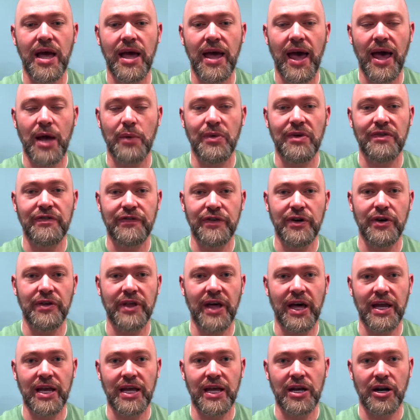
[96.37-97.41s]
And we feel
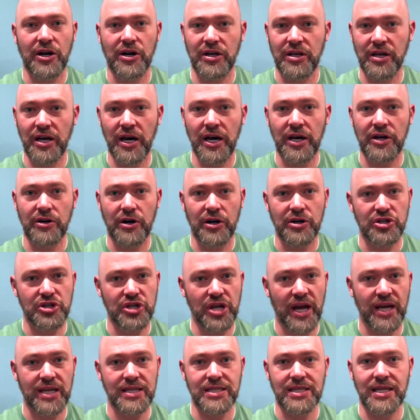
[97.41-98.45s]
that in our gut or our
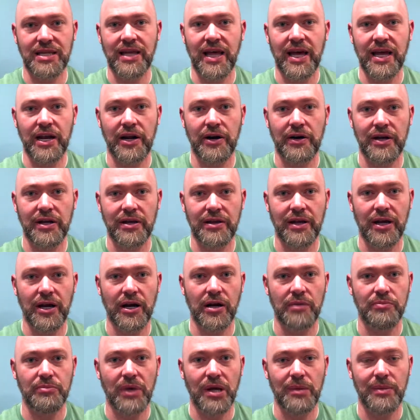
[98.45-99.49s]
chest, in that area there,
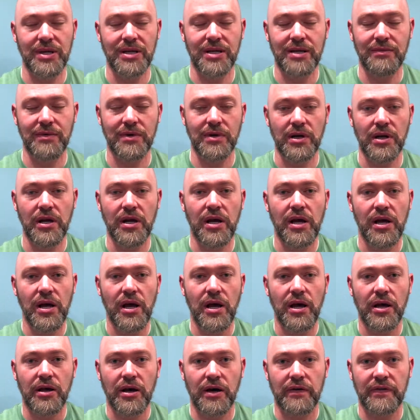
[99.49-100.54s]
maybe even
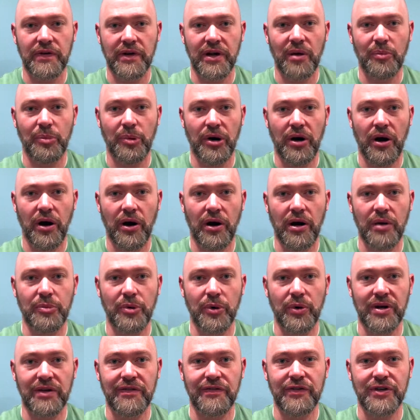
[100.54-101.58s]
covering up our heart, but we're
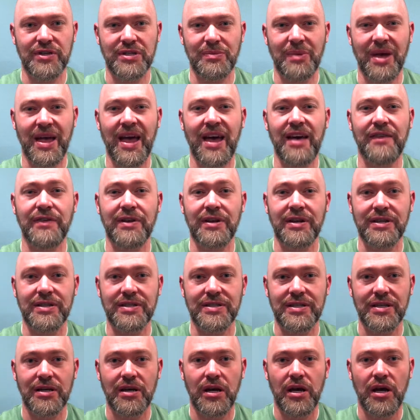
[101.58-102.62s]
going to feel some heaviness.